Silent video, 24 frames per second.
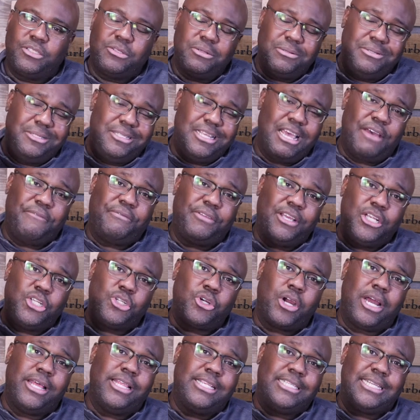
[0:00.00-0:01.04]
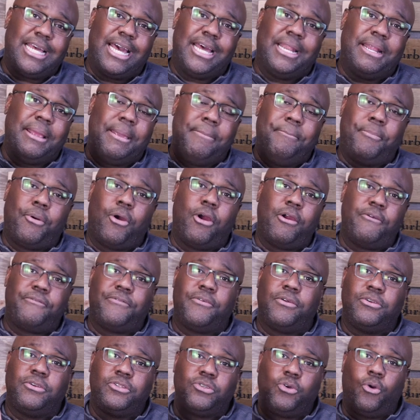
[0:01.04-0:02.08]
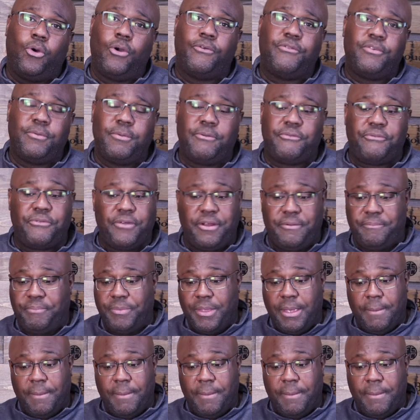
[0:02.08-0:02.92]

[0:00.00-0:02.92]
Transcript: So definitely try this at a bar first or from a friend.